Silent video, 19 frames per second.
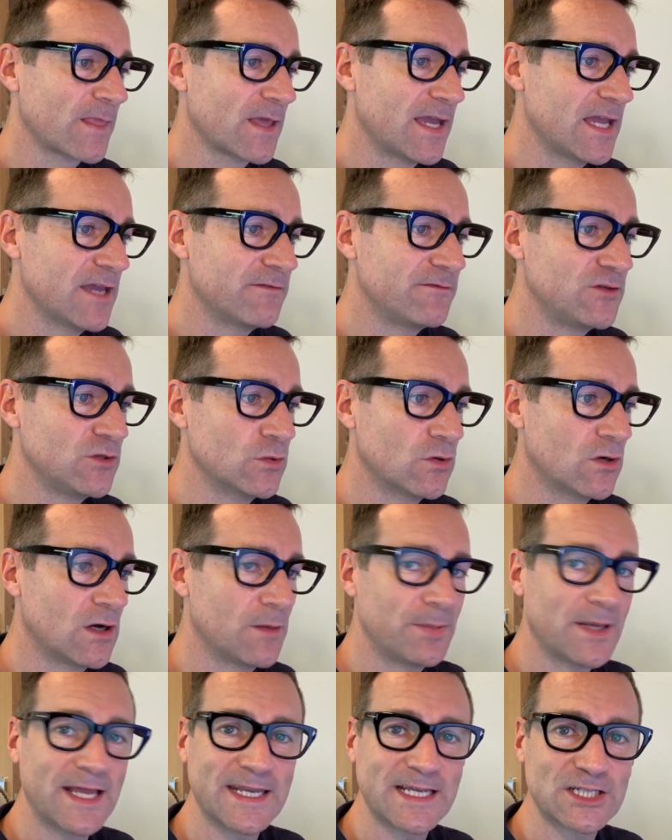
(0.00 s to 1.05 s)
If you are
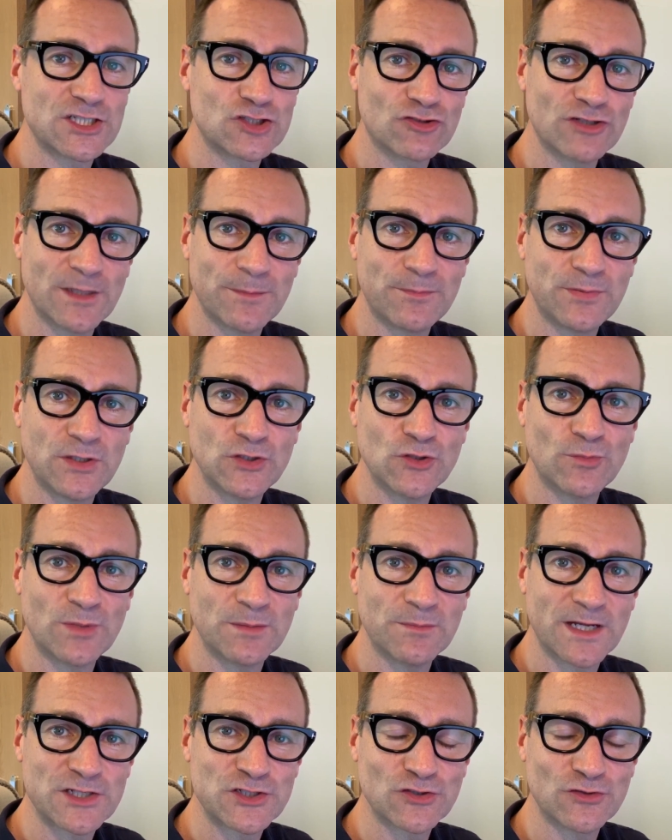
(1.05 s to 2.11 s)
planning a trip, you normally
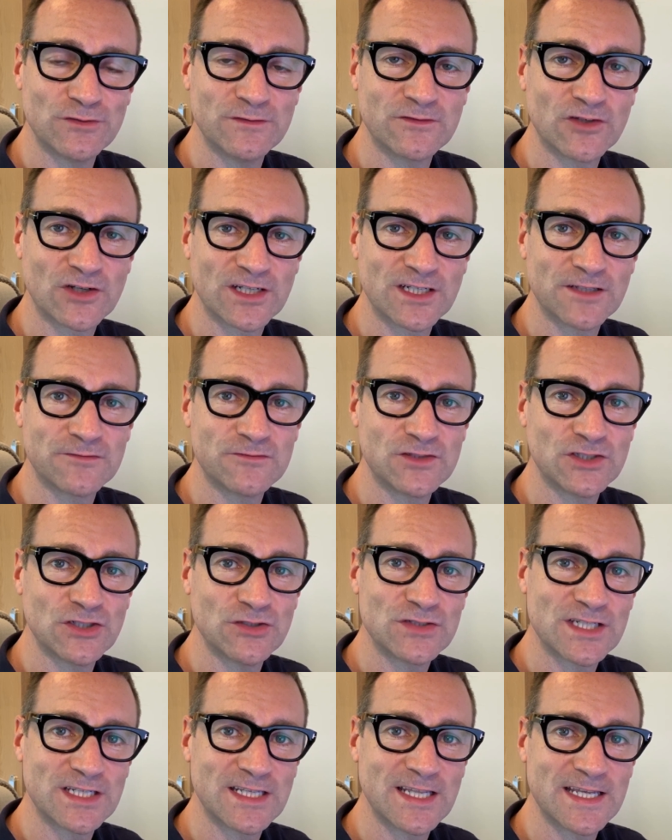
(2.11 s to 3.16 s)
make sure you've got enough
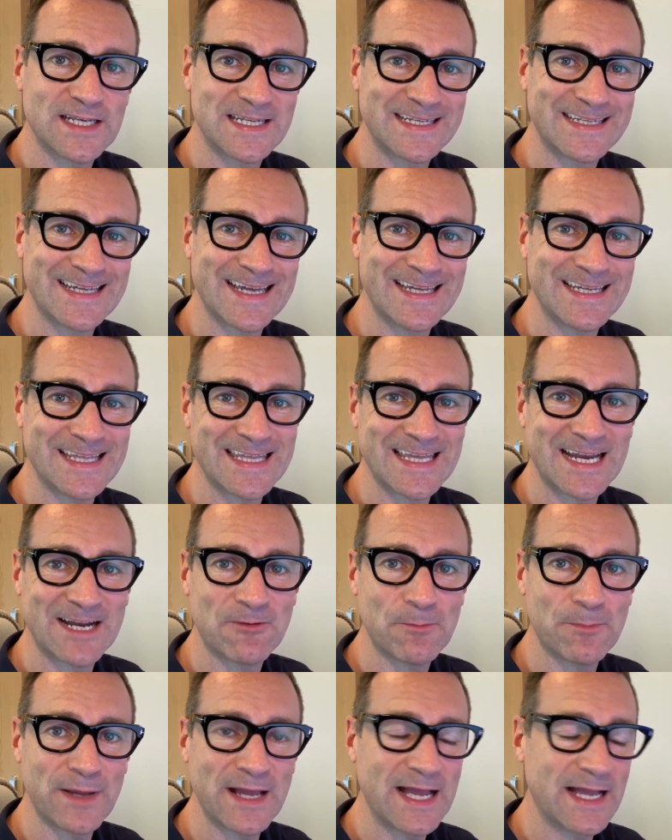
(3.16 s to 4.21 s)
juice in there to get you there
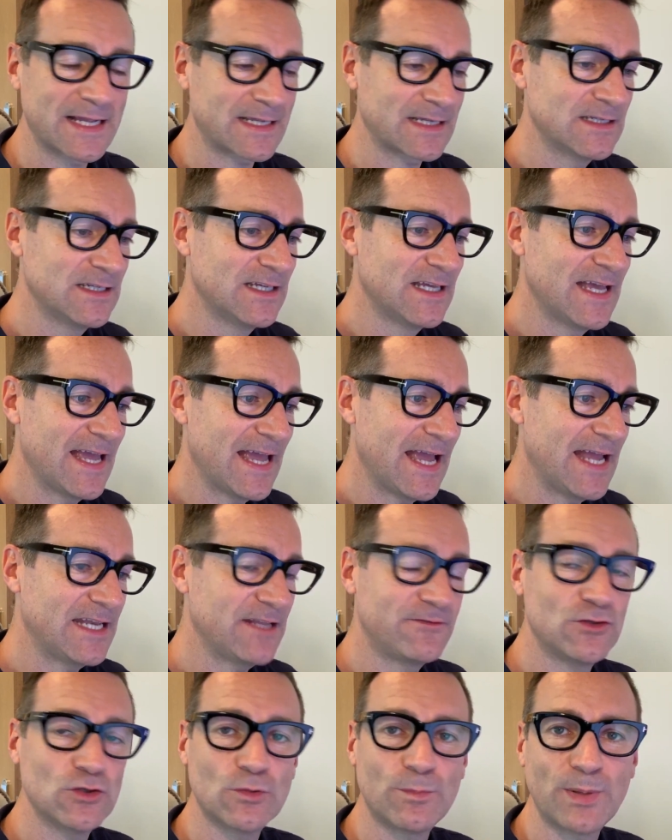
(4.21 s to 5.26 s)
and back. And
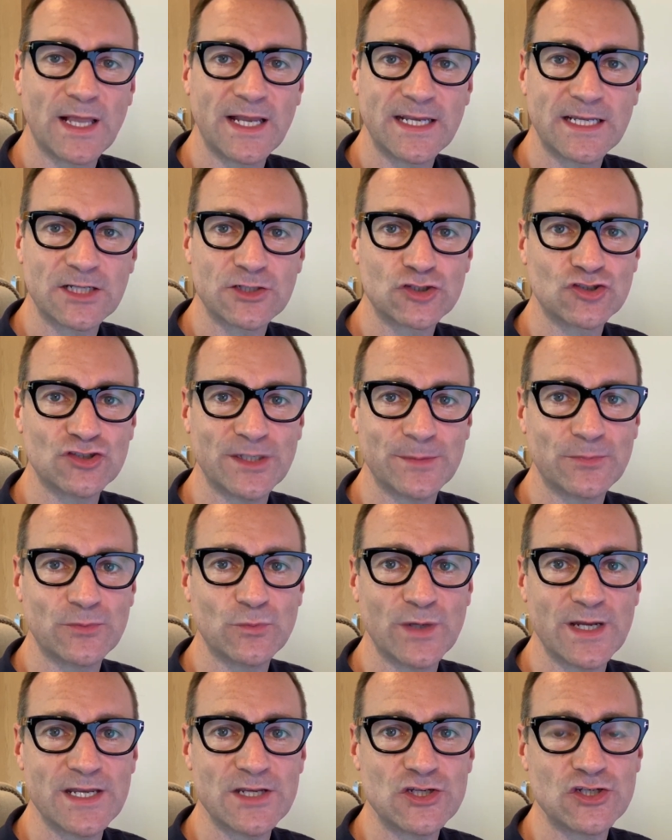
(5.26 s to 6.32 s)
if you're planning a trip
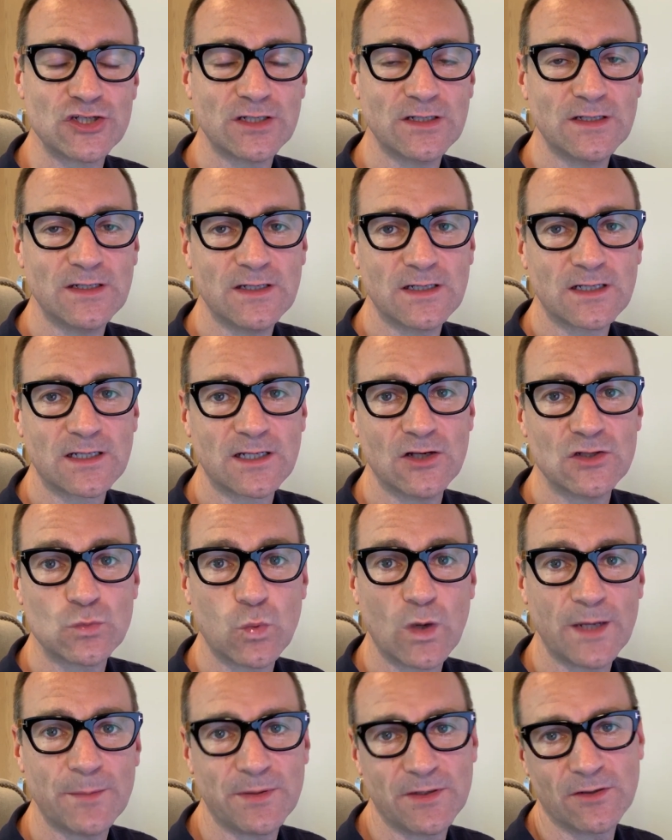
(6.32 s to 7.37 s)
which goes
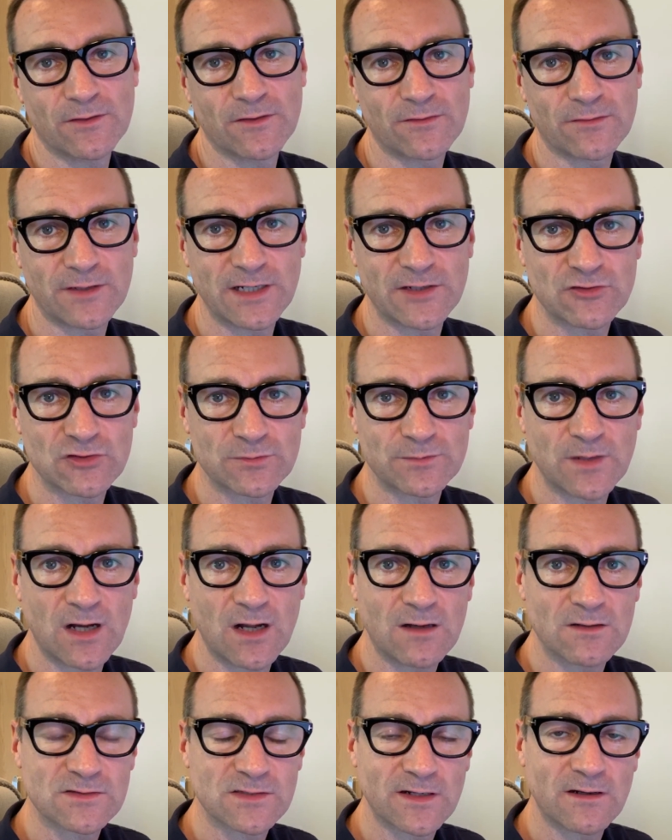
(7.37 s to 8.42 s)
way beyond the 300
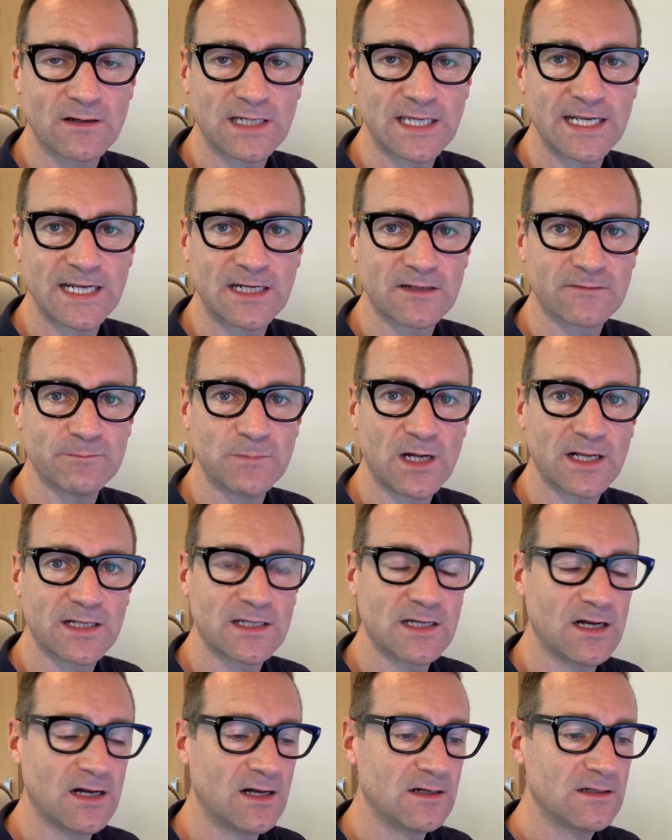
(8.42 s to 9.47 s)
miles that I'll get out of my
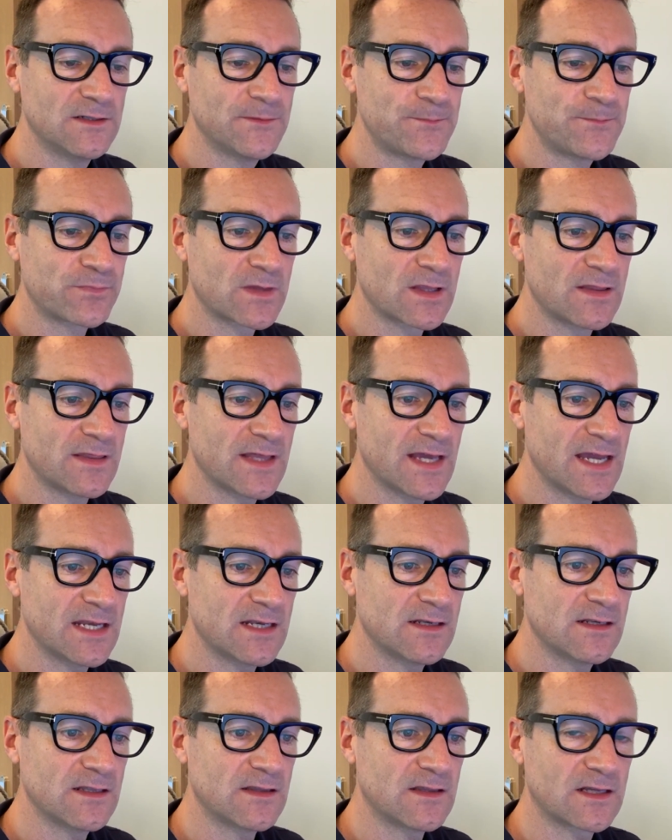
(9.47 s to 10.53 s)
car,
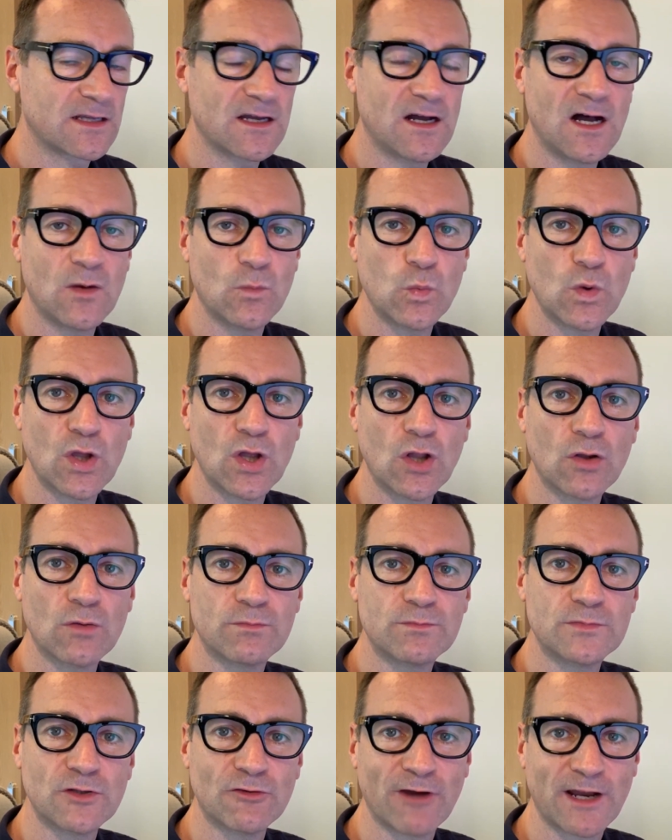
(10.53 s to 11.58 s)
then the car will
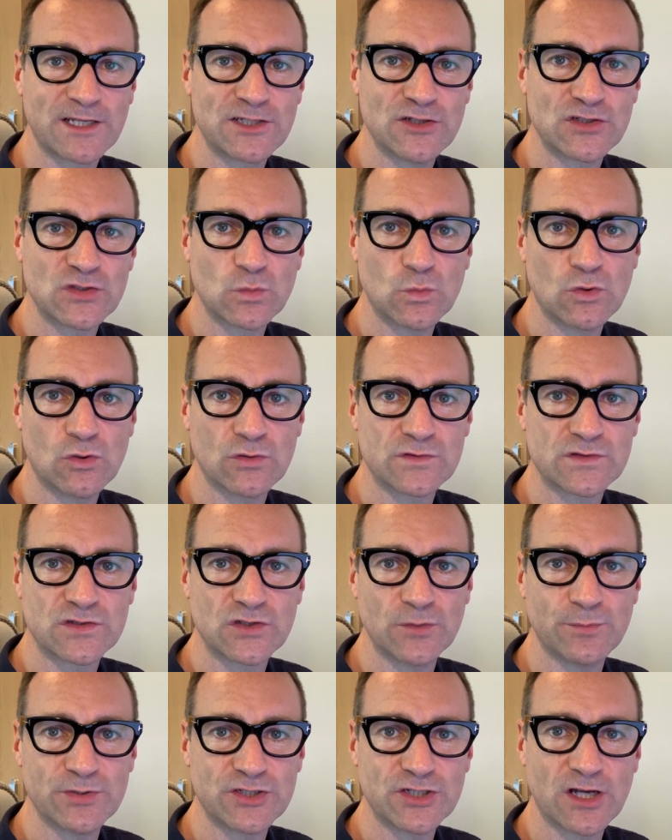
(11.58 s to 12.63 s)
direct you towards
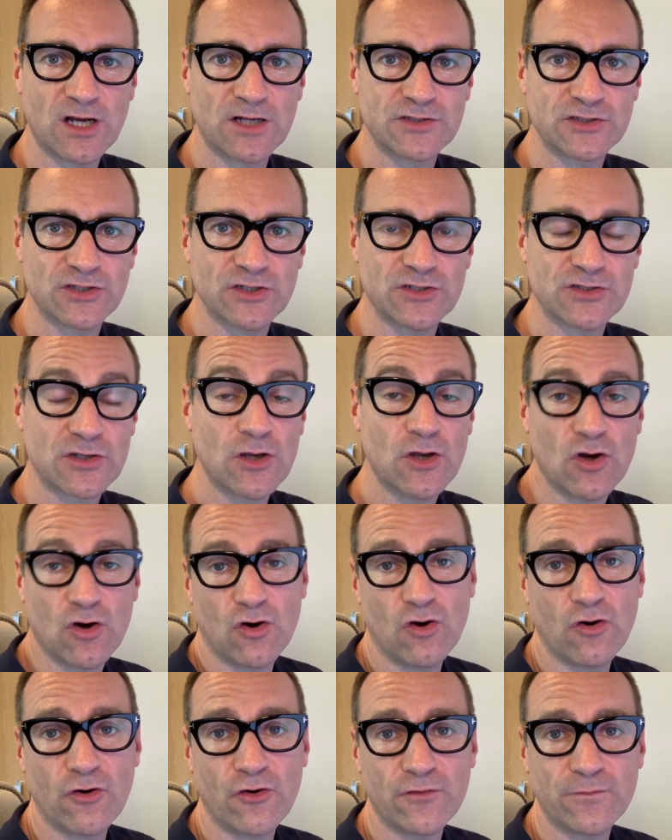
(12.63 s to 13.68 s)
superchargers,
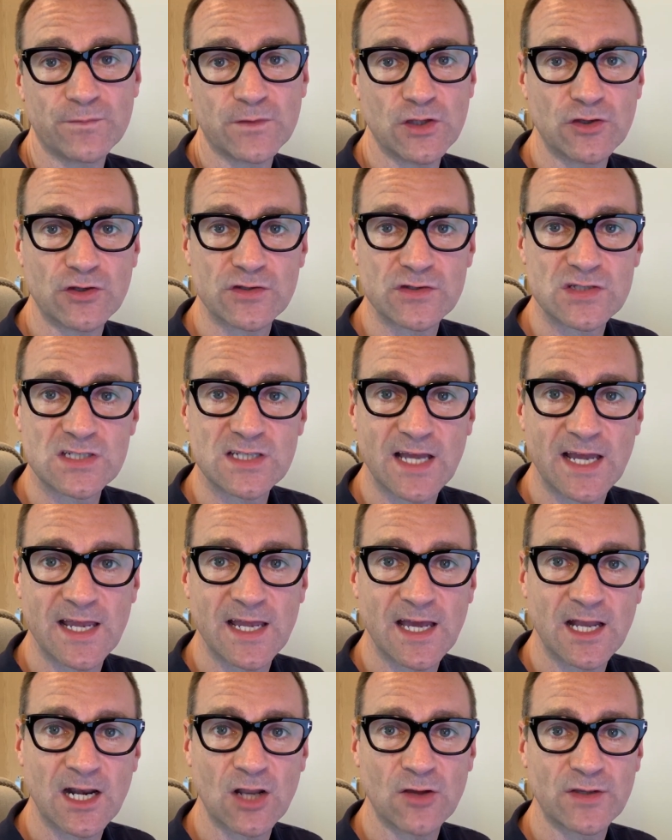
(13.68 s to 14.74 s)
or you can stay
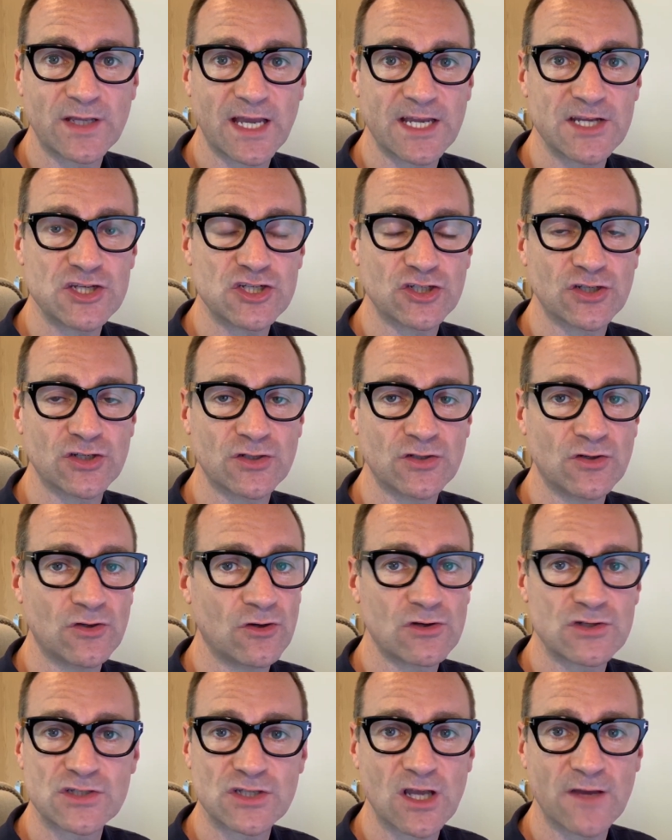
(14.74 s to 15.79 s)
at a location
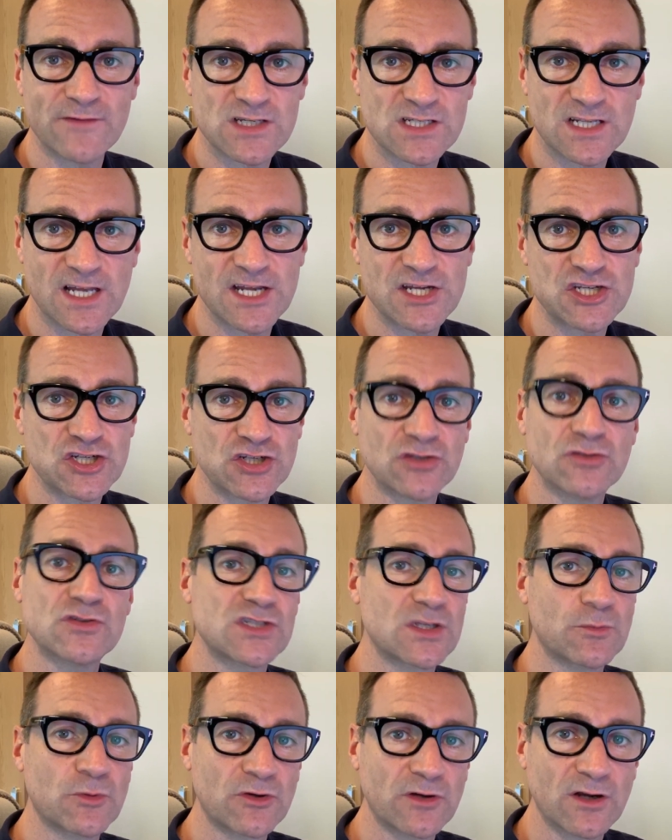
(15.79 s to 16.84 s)
or a service station or
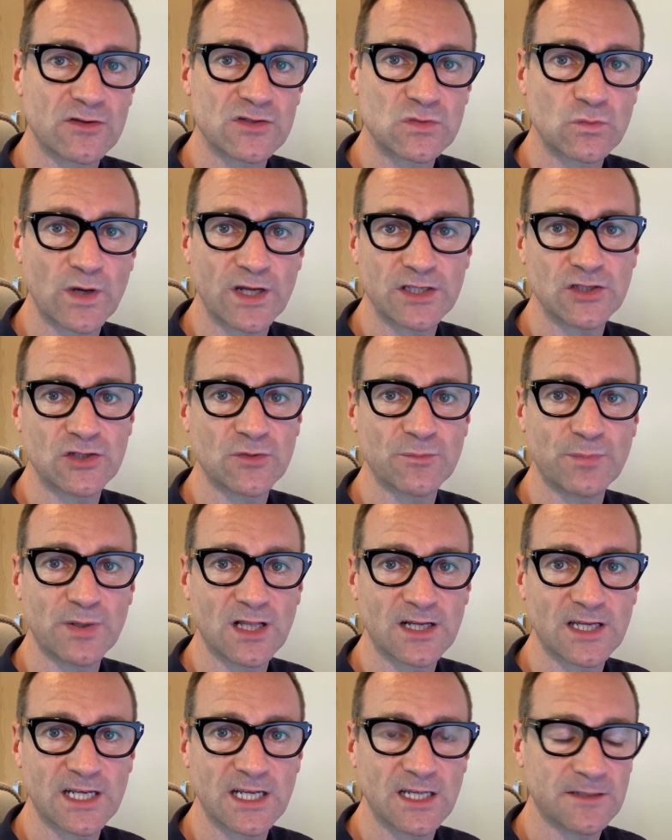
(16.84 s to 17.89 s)
somewhere else where you can
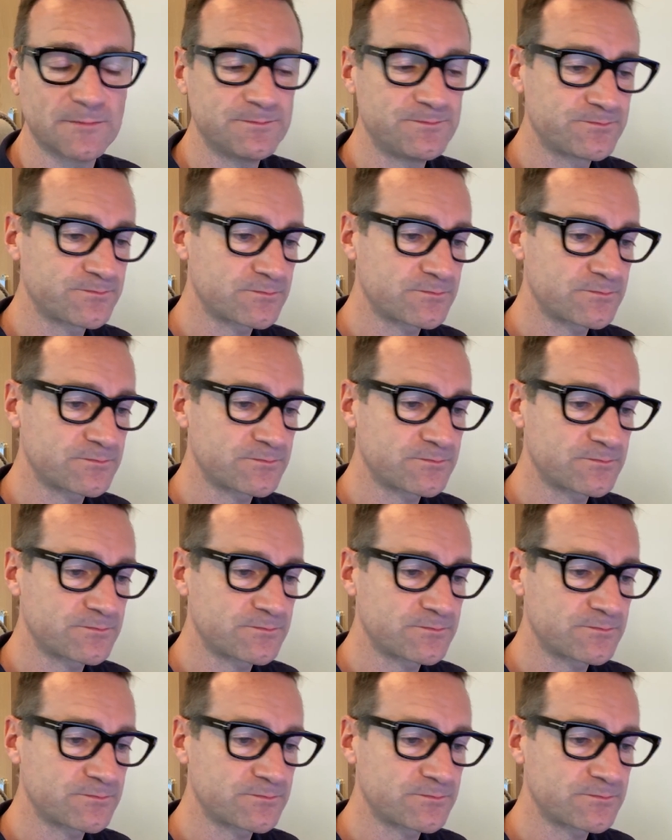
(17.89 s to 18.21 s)
plug it in.